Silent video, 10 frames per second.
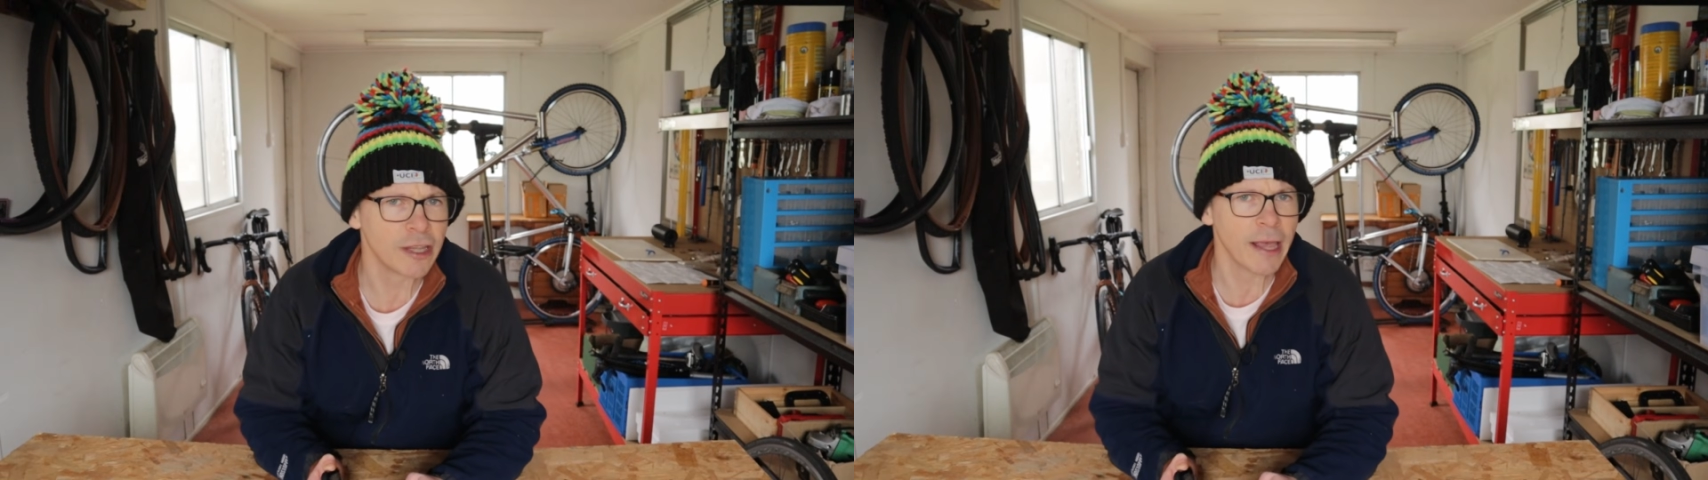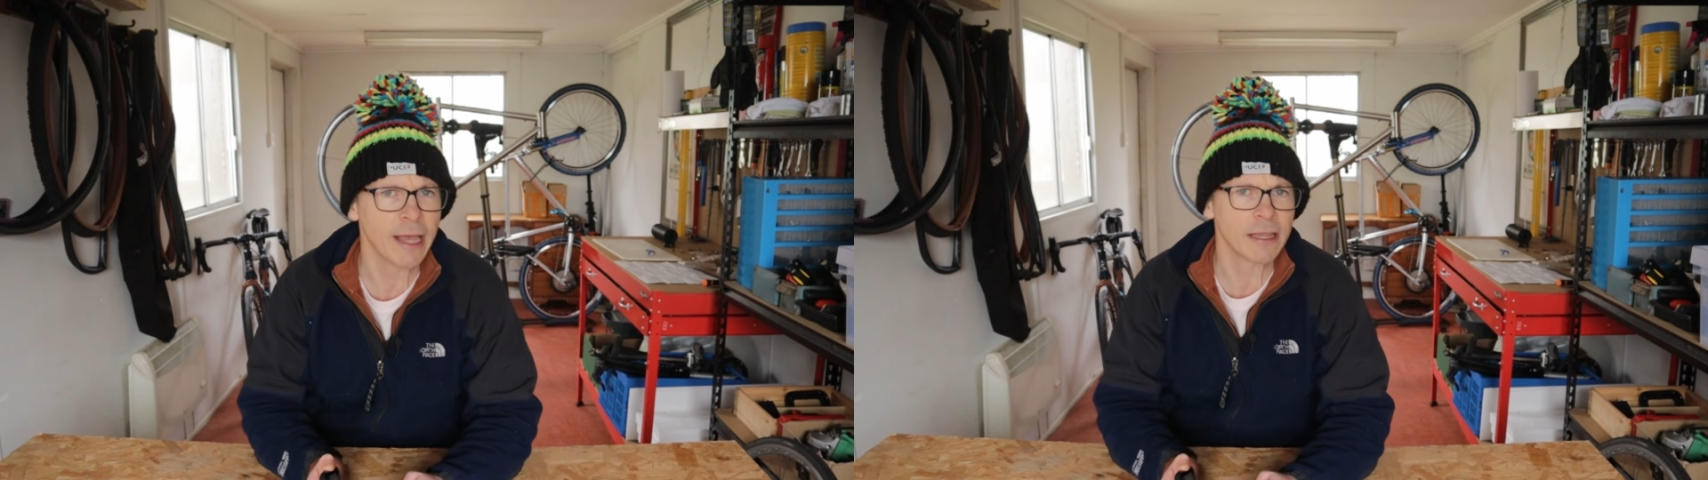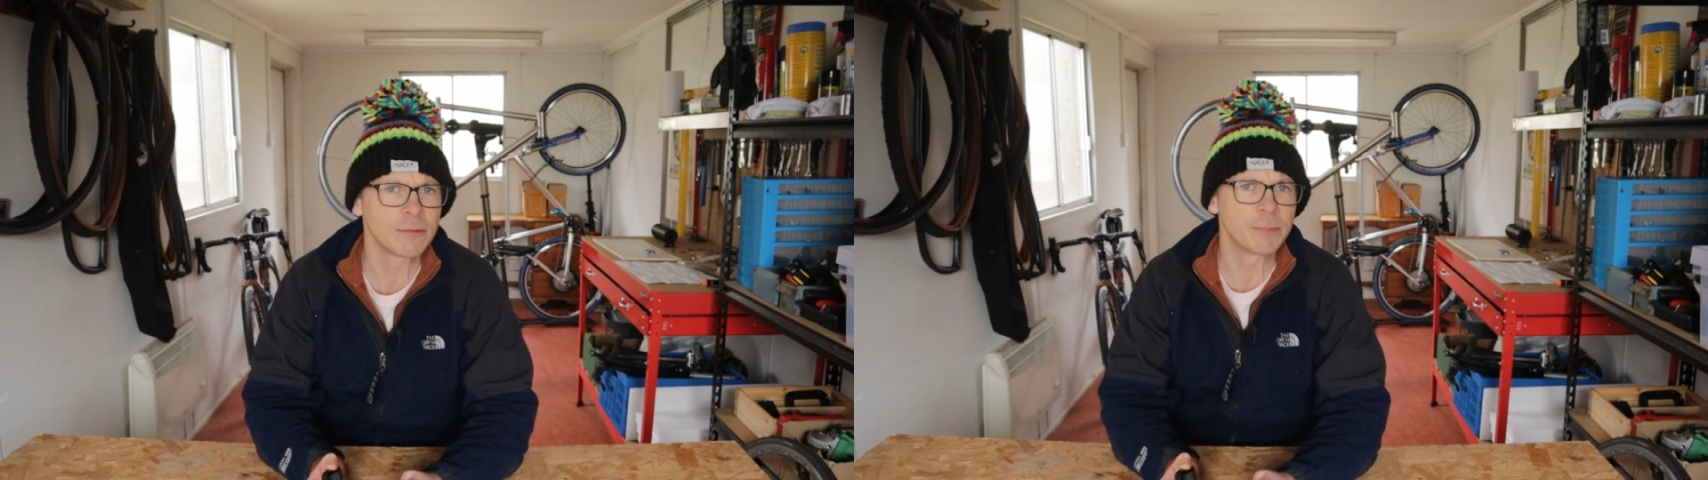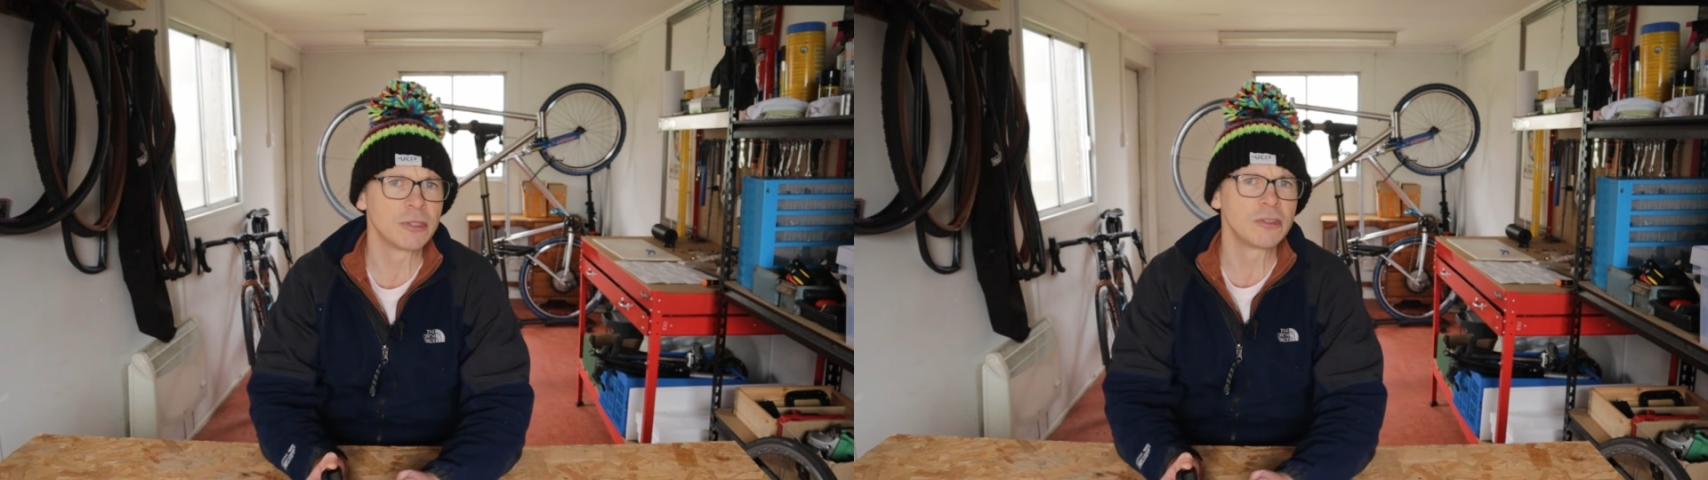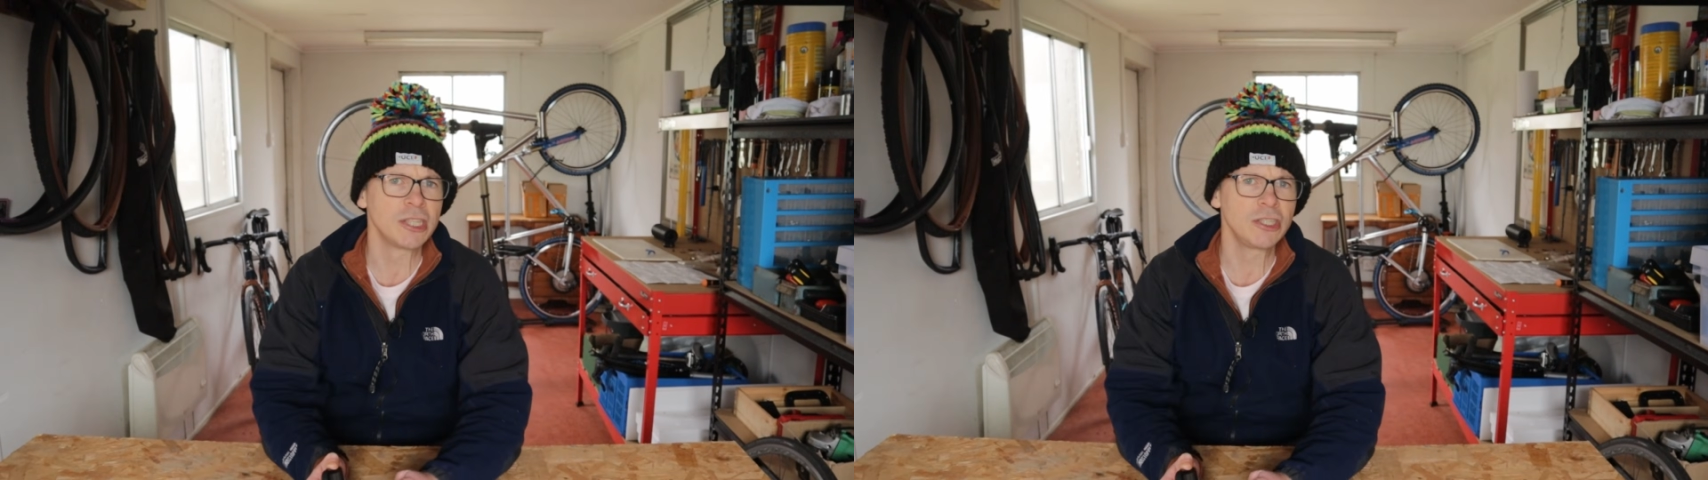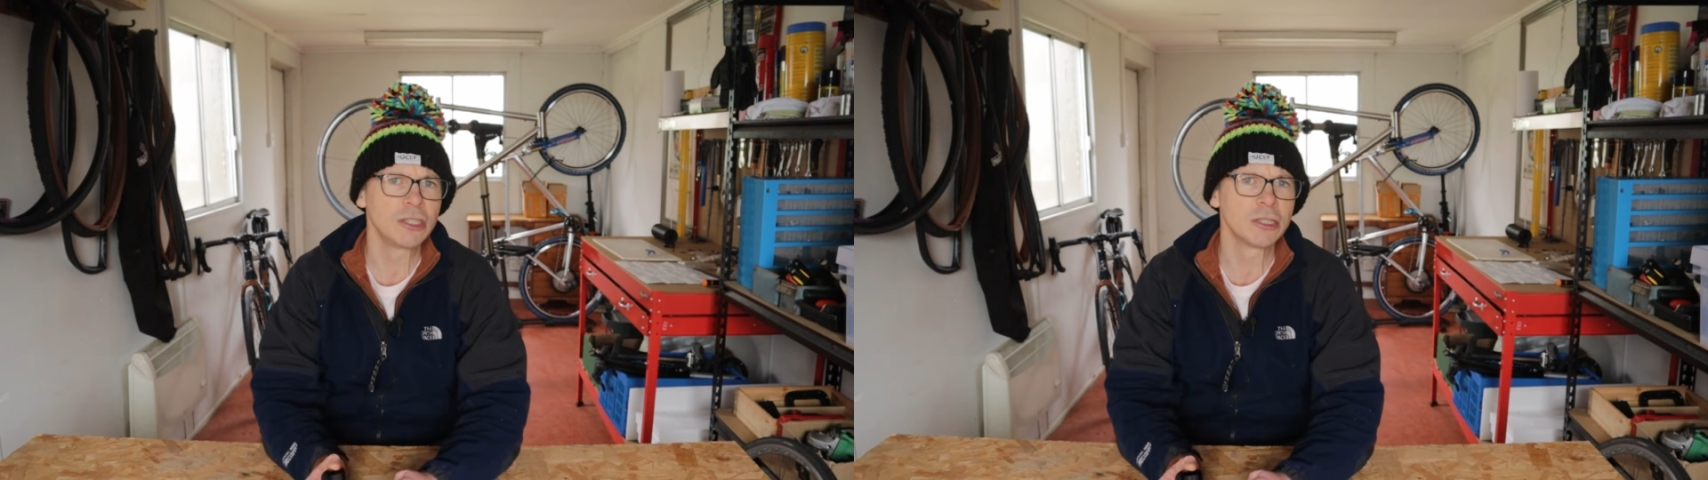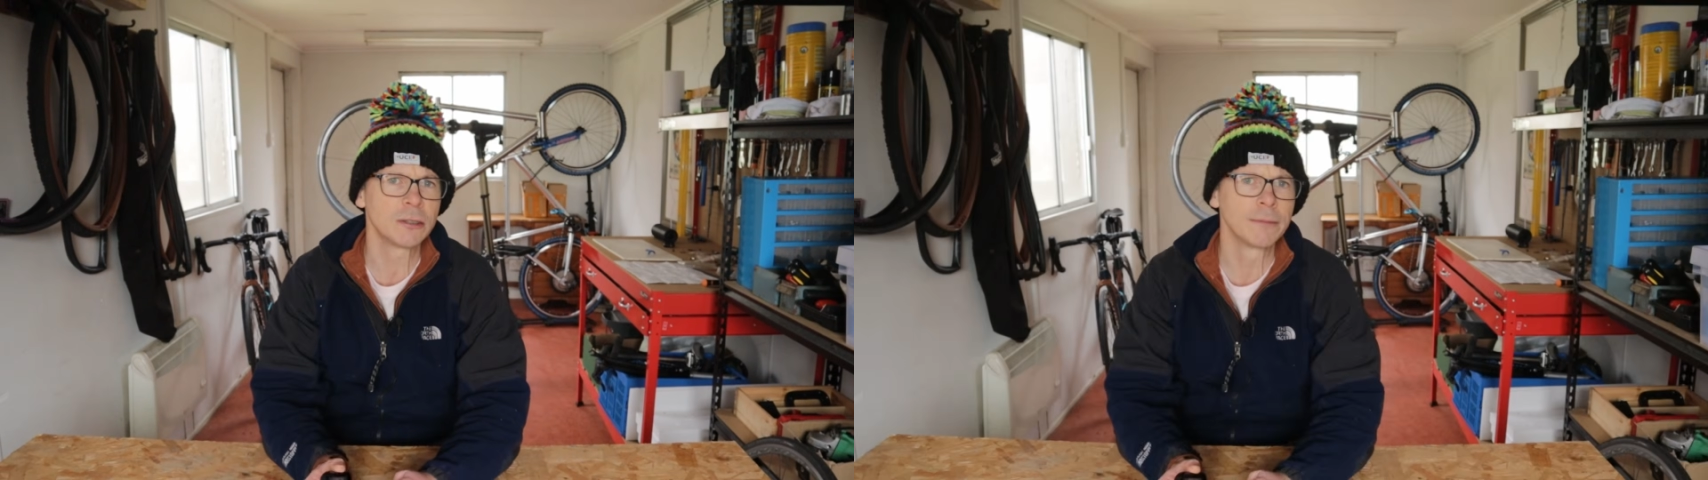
to exposition.